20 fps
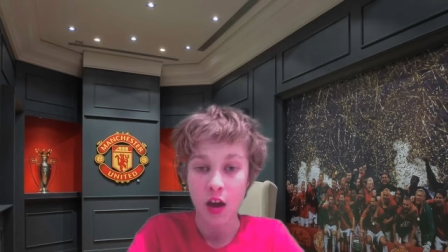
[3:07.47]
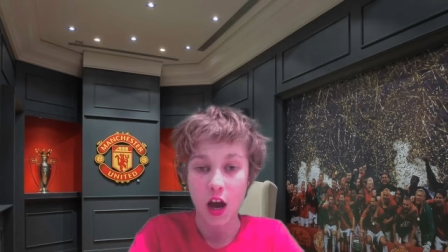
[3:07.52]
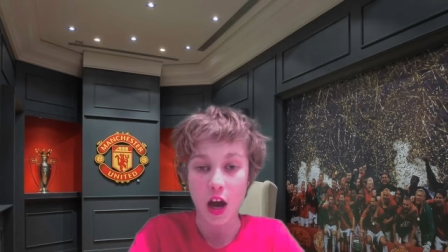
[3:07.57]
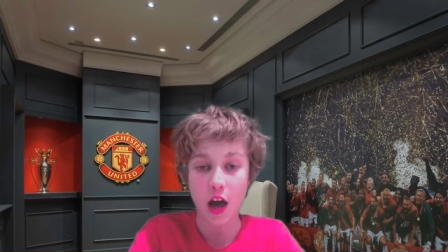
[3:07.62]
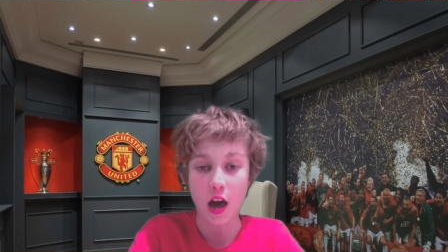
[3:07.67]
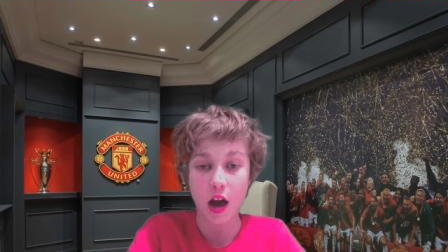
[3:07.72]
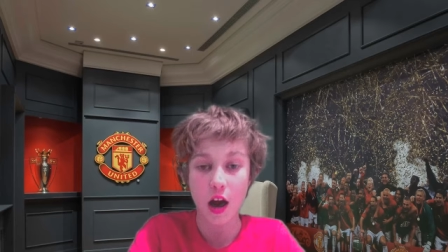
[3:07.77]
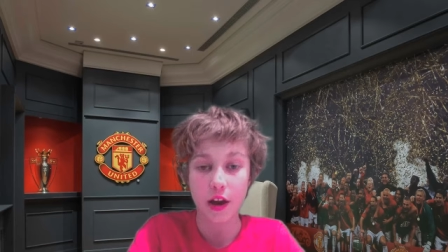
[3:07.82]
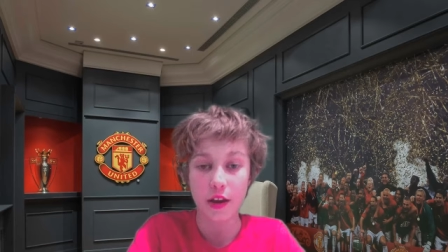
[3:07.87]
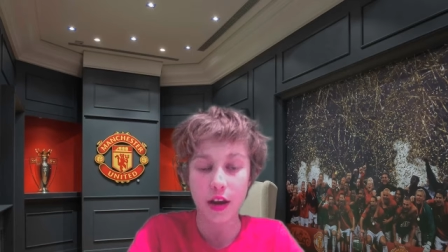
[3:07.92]

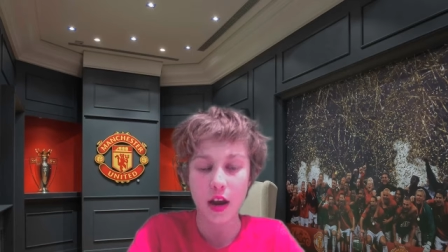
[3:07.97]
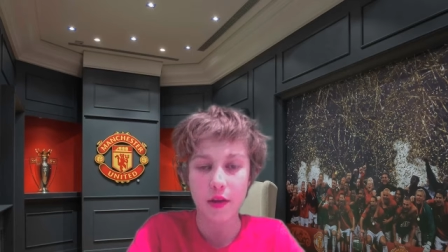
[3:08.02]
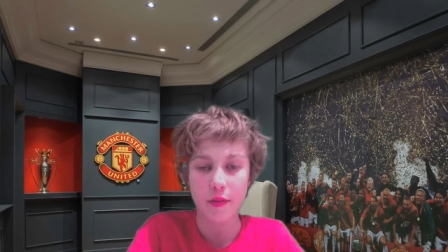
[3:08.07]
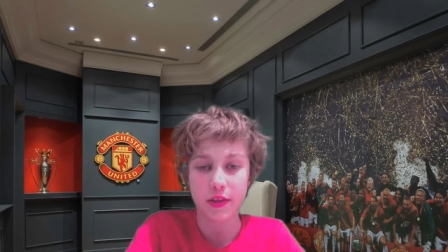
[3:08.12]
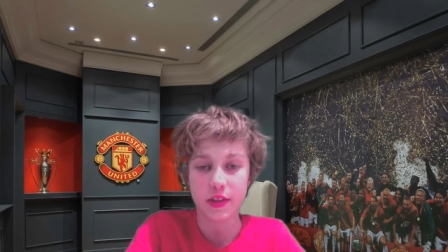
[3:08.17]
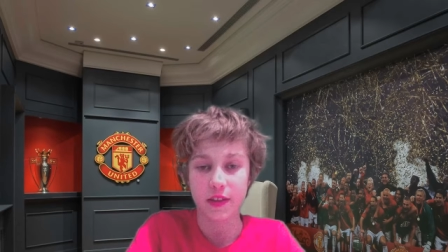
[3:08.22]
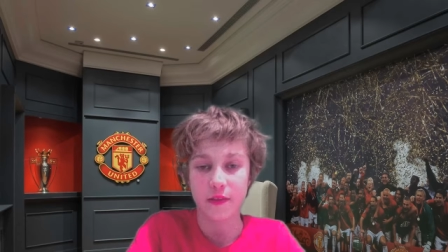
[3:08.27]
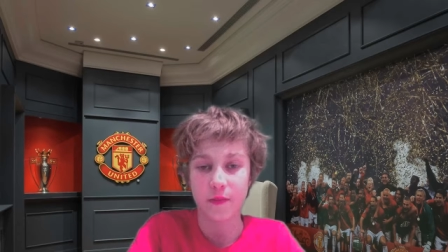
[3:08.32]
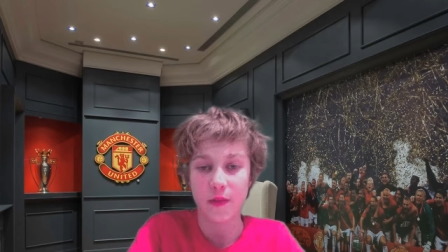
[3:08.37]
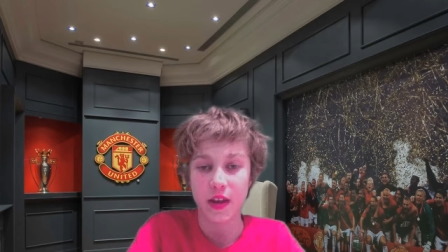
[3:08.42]
Uh,
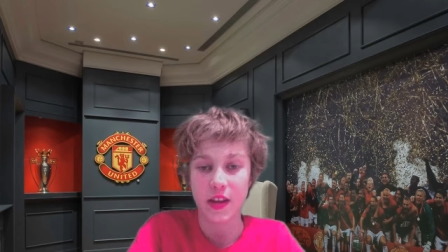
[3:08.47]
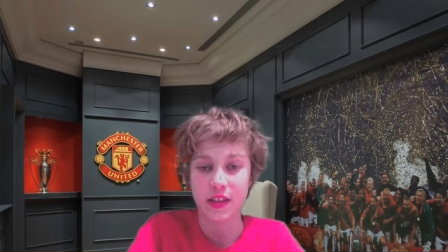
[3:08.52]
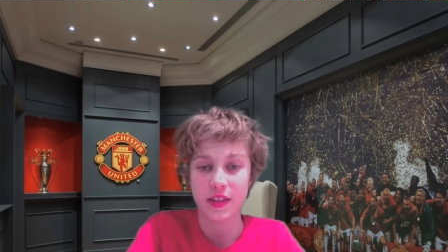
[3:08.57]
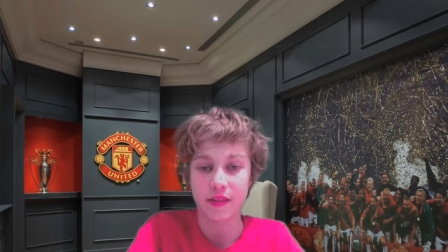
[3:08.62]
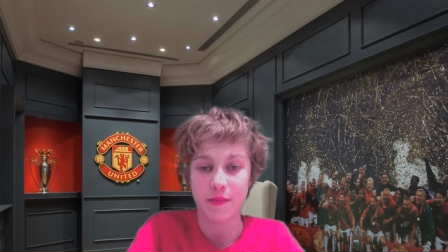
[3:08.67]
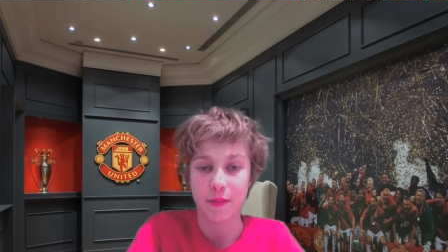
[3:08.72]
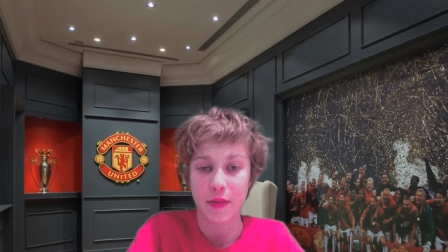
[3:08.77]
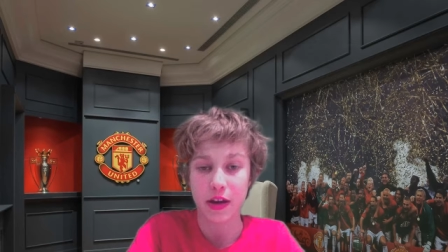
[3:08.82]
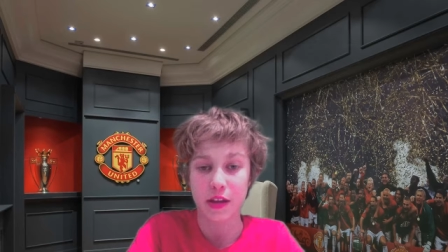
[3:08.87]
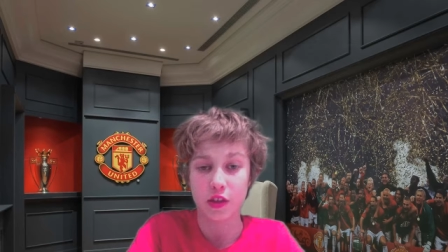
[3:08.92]
another
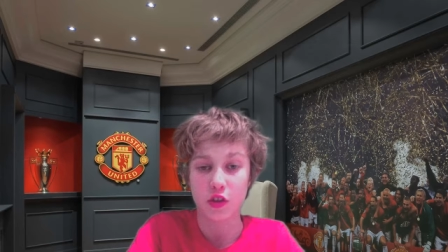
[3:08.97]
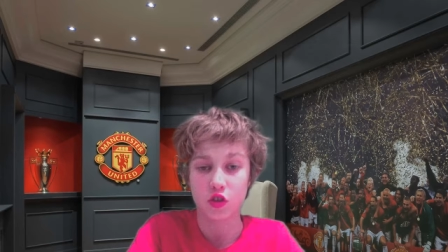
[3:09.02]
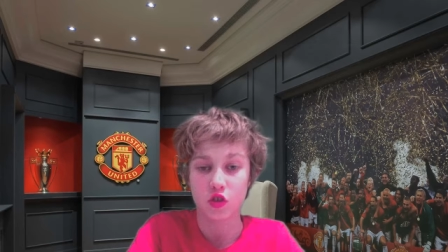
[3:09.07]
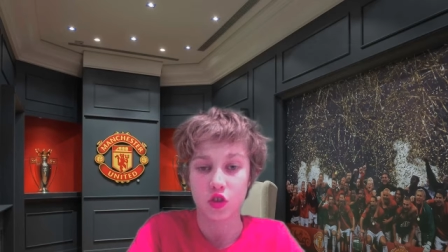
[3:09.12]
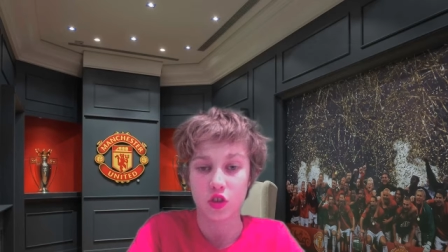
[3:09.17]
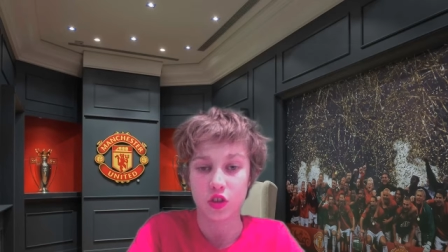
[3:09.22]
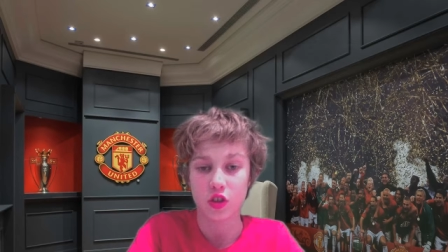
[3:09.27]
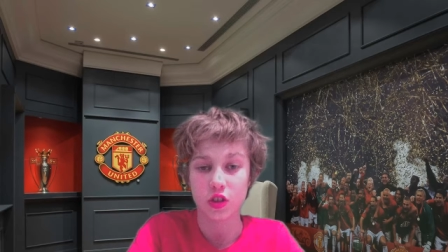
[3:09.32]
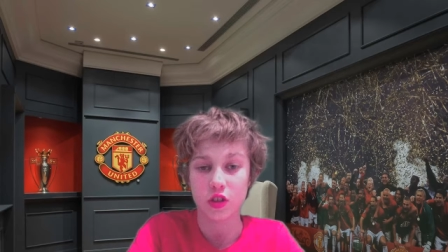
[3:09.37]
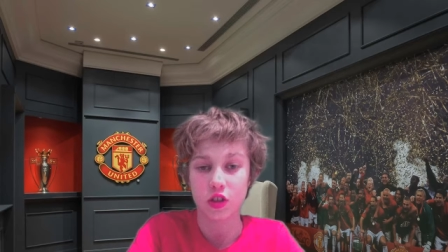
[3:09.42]
defensive manager,